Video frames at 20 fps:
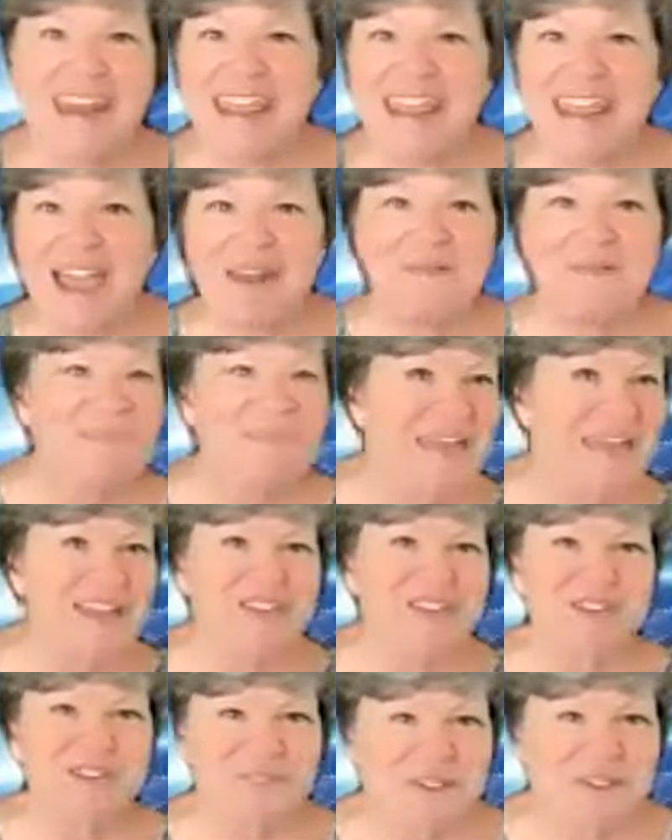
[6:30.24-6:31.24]
any kind of
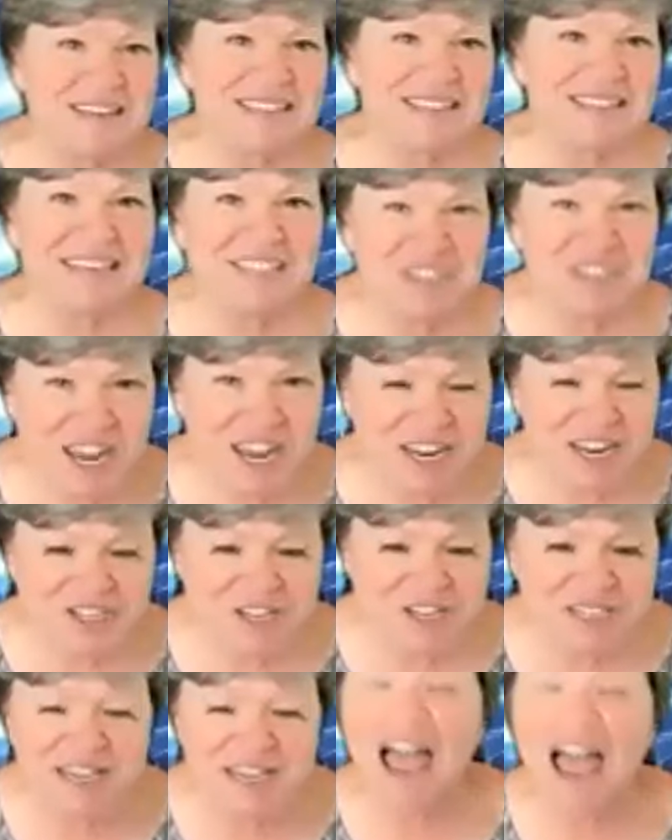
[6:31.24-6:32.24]
major crazy
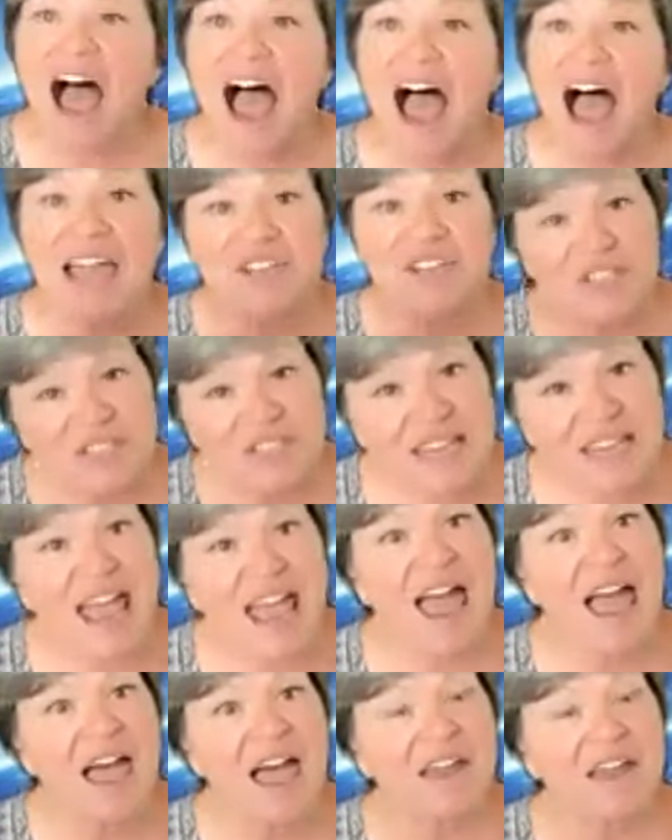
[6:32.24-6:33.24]
changes. I just
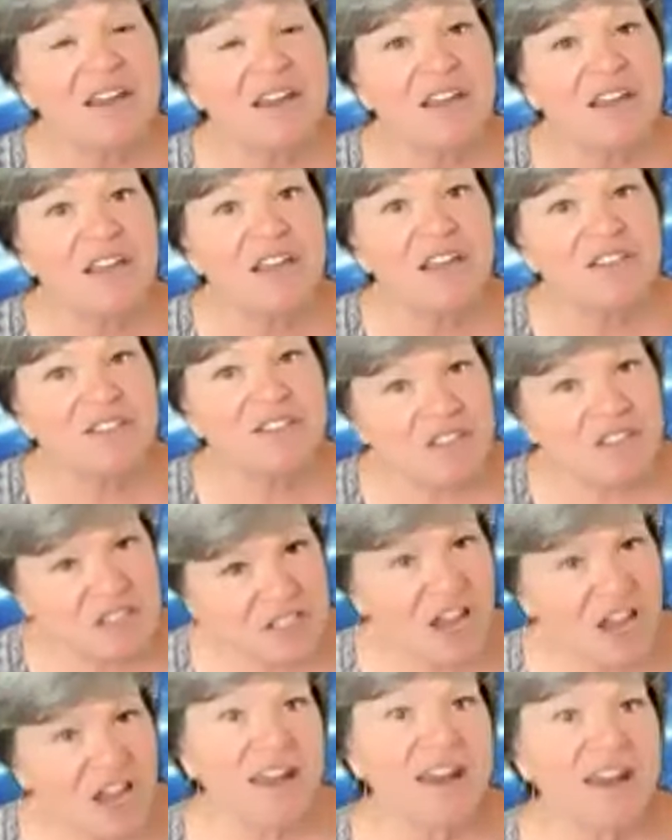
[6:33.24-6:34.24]
had to
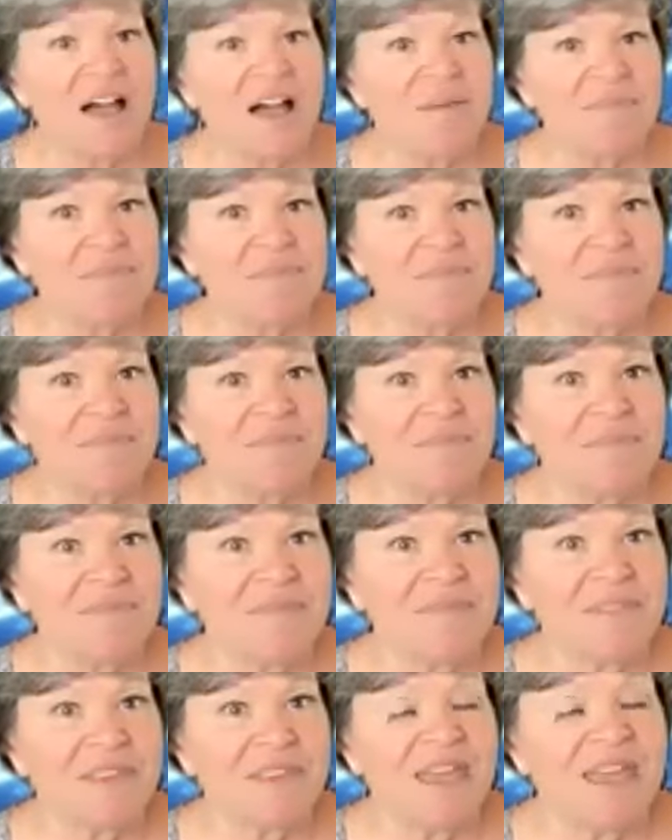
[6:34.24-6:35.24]
sign up.
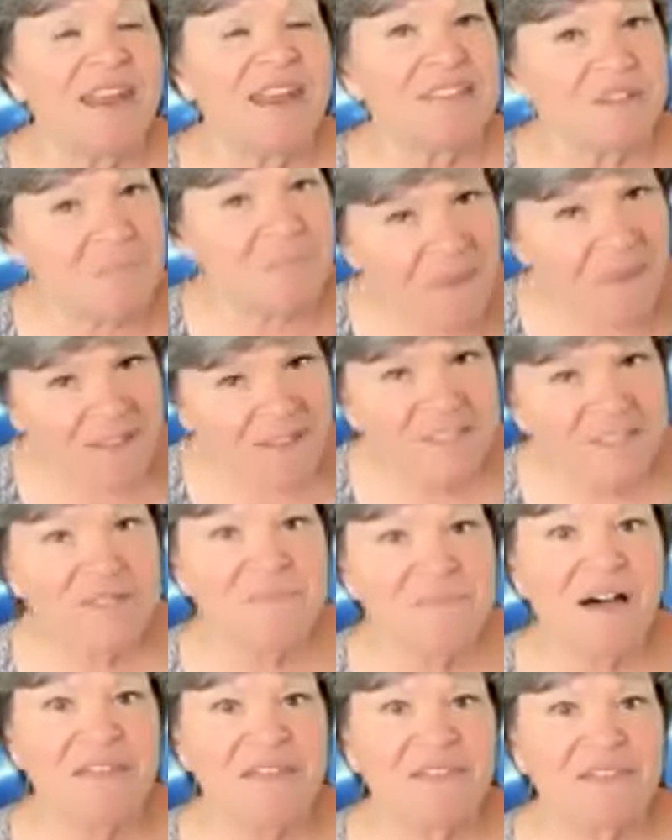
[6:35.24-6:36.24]
It is a month to
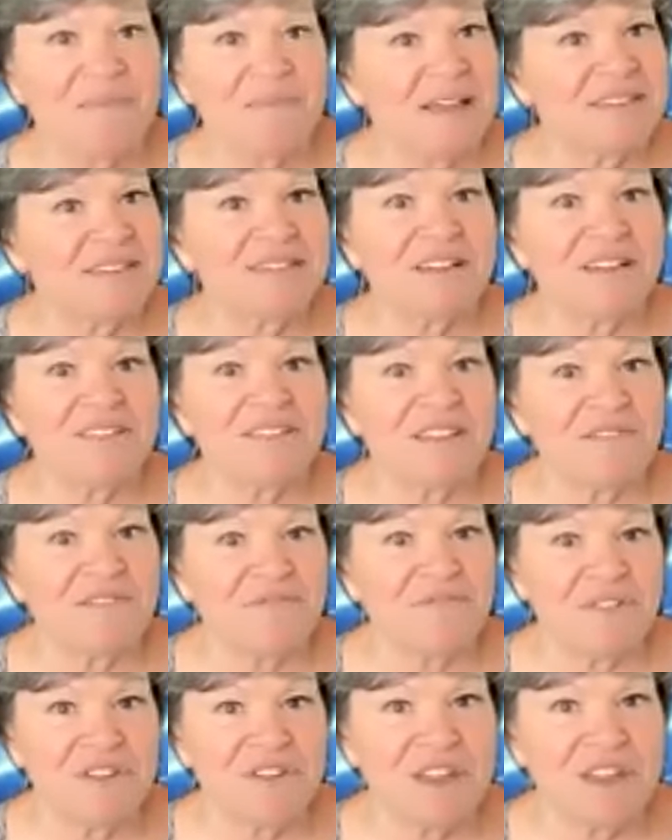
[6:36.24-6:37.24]
month. I'm not stuck there
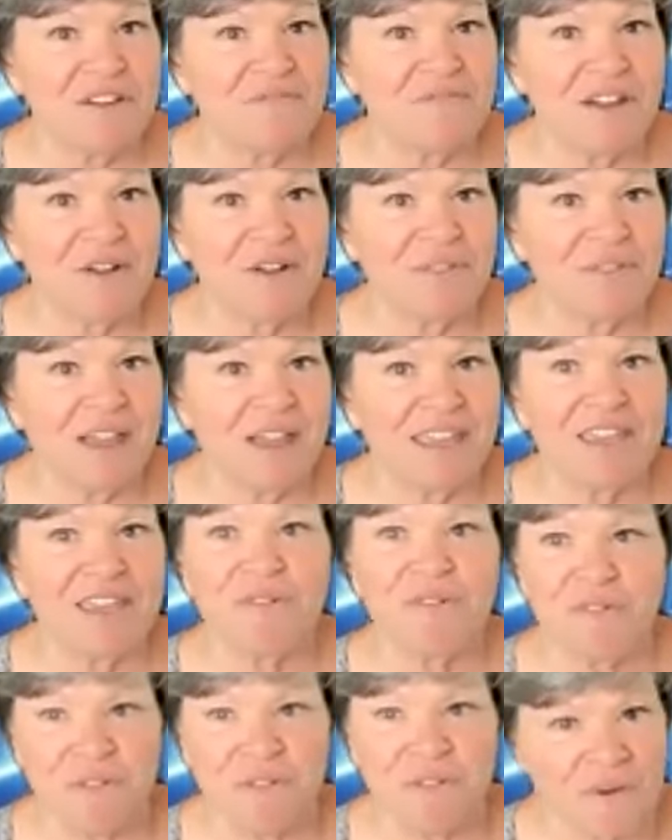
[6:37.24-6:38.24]
for a year if I don't like it,
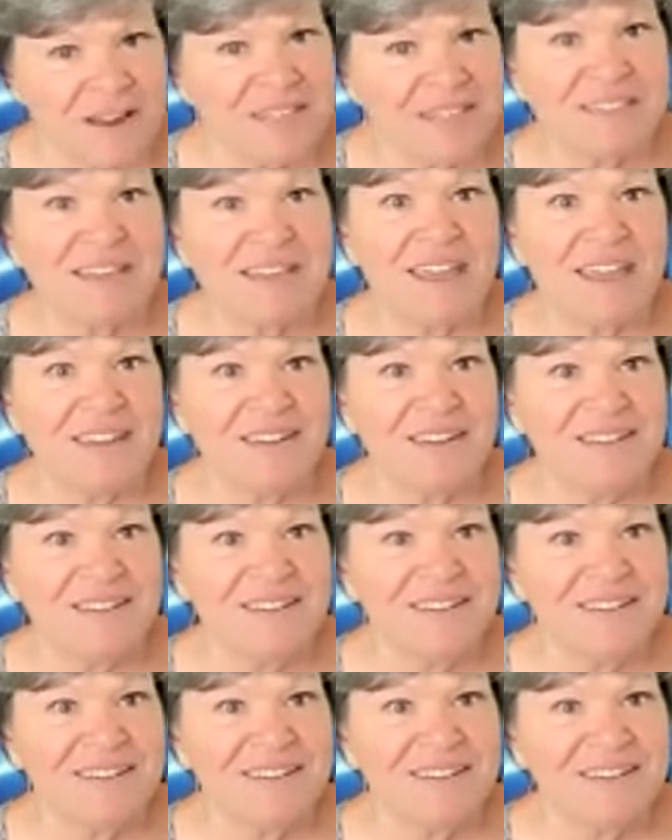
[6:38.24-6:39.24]
although I stay
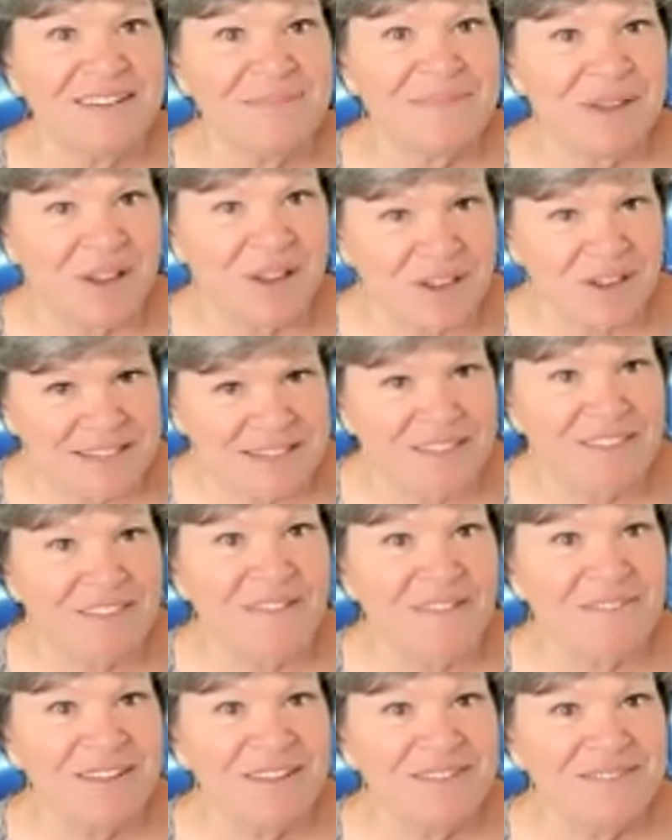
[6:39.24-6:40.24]
because I
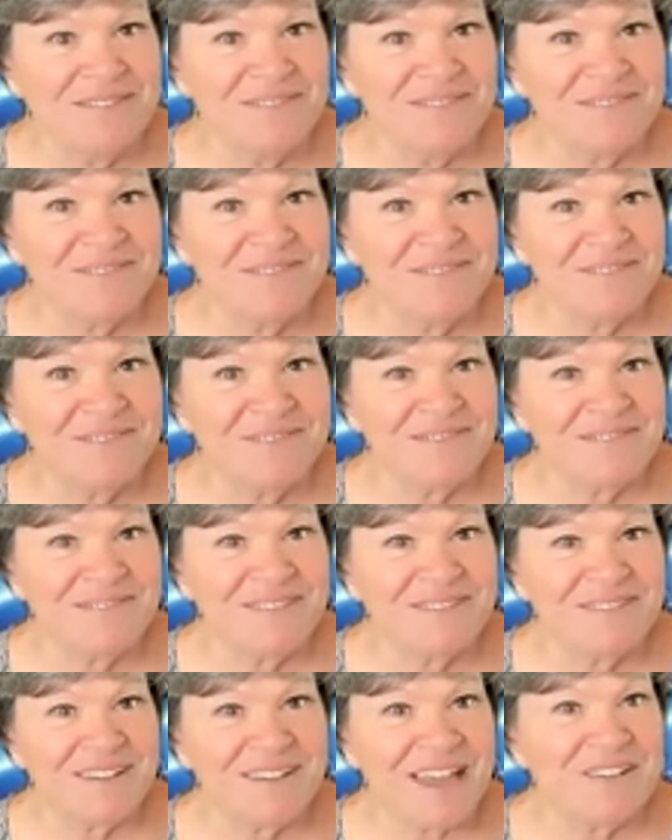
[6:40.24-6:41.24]
love it.
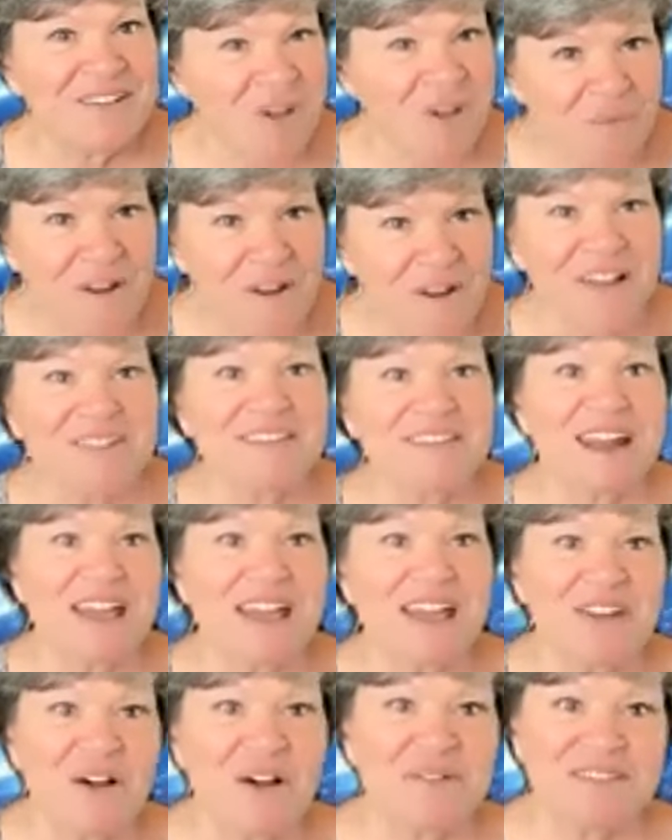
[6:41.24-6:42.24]
And no one else that
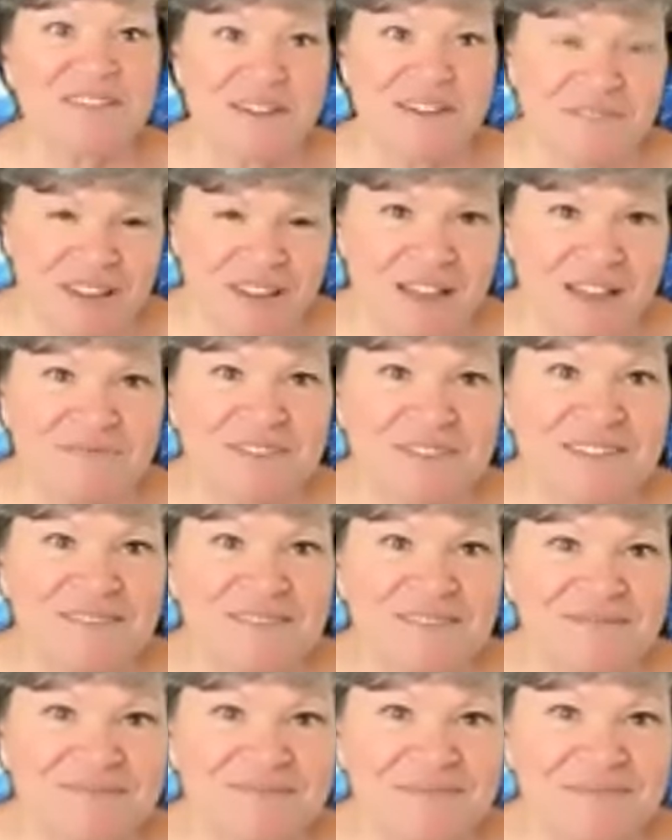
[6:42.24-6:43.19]
I know has ever left it